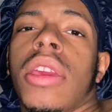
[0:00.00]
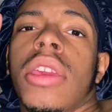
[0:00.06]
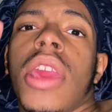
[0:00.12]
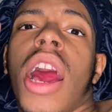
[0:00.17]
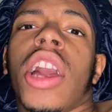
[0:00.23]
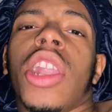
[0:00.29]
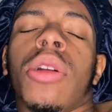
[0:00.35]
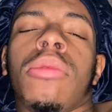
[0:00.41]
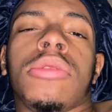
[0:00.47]

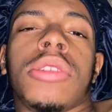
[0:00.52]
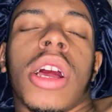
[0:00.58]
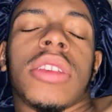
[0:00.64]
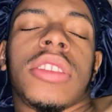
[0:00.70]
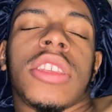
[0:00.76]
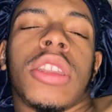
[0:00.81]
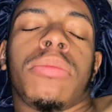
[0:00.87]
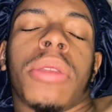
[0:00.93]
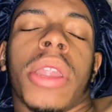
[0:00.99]
y'all know what y'all
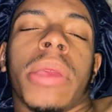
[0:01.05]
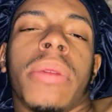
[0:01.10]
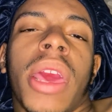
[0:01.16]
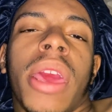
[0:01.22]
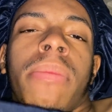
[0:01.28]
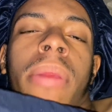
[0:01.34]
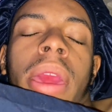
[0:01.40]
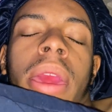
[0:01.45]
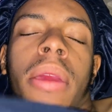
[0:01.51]
celebrate,
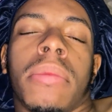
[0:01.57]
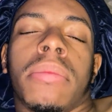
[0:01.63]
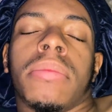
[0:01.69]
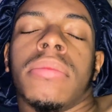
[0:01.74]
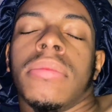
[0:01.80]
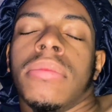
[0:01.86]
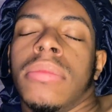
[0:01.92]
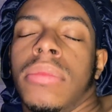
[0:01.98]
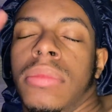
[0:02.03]
amen.
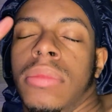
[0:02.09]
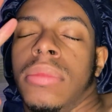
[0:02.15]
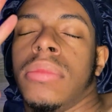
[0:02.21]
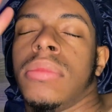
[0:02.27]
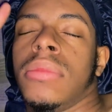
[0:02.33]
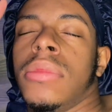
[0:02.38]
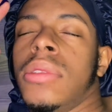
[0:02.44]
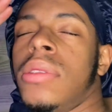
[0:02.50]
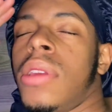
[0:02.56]

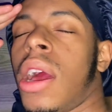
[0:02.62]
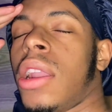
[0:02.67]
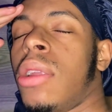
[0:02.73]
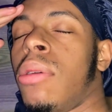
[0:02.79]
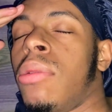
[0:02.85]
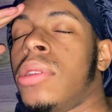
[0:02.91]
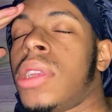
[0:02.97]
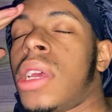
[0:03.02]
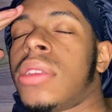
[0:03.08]
Y'all
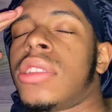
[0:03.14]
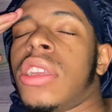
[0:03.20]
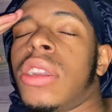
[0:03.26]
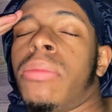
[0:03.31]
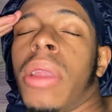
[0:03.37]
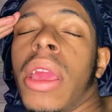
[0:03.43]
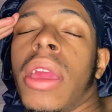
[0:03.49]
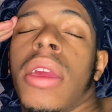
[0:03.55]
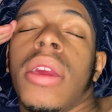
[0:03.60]
know what y'all
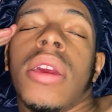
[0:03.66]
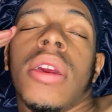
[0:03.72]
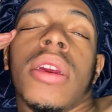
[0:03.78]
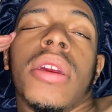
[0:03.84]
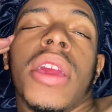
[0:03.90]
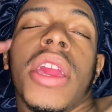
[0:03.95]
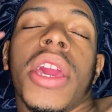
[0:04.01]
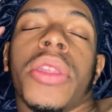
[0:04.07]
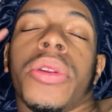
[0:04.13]
celebrate.
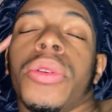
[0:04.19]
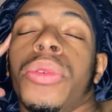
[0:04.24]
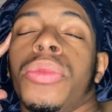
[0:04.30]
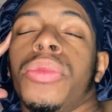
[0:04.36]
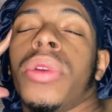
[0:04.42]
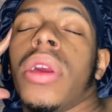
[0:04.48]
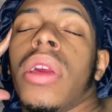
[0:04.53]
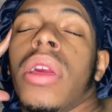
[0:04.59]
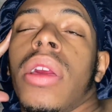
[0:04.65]
Anywho,
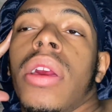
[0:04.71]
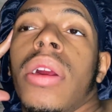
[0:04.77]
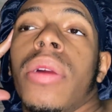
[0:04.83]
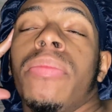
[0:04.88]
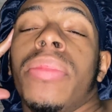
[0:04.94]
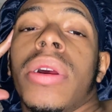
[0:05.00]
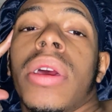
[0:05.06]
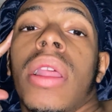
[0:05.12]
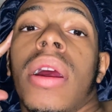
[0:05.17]

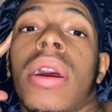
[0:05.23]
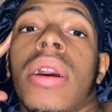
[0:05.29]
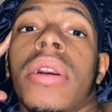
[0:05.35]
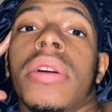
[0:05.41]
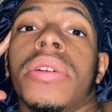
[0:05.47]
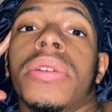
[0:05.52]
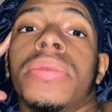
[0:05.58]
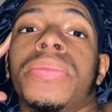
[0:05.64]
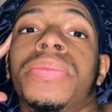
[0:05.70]
but
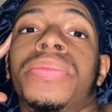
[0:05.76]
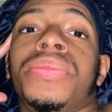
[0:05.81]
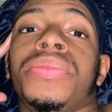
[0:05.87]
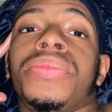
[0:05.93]
um,